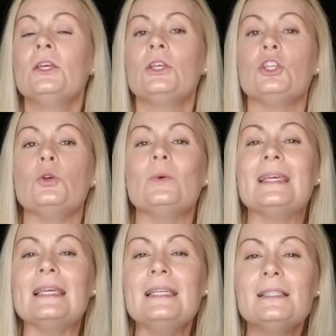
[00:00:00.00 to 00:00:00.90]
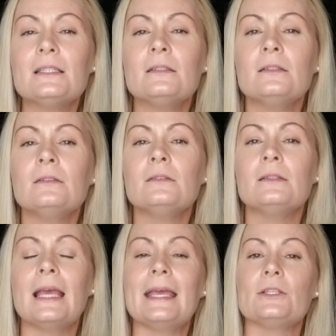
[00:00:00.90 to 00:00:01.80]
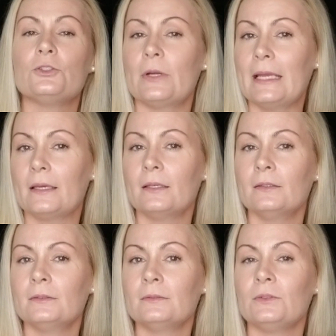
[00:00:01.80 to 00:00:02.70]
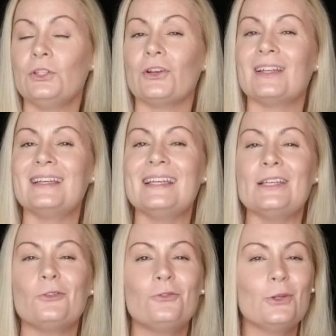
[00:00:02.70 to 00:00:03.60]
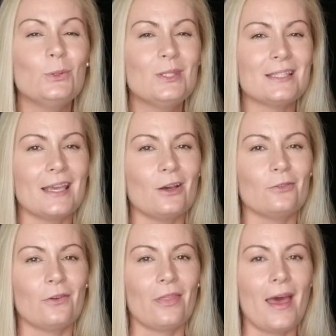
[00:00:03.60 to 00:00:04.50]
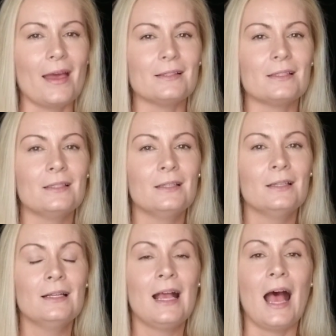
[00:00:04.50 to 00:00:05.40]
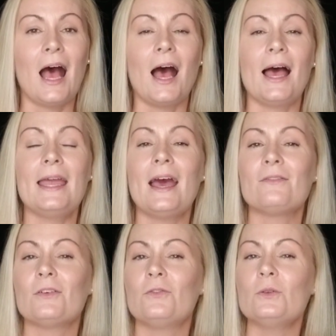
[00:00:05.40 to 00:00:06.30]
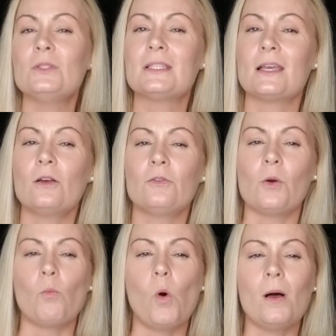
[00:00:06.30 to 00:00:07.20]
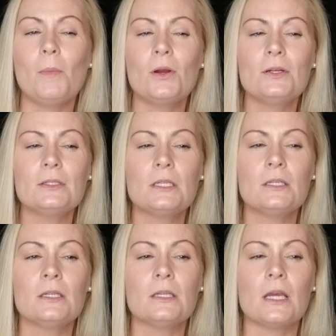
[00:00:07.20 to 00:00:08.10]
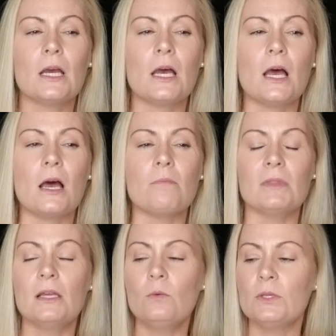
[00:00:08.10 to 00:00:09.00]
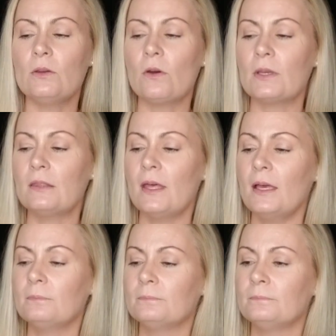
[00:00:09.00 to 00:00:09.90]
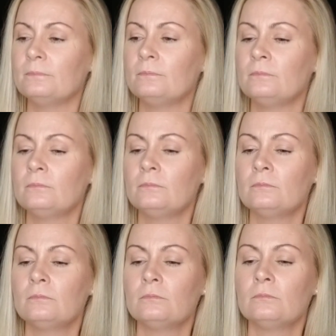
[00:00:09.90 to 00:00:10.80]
you eat and drink. You're going to need a food scale for that. I have a food scale from Walmart. Lil, will you go get that? Mm-hmm.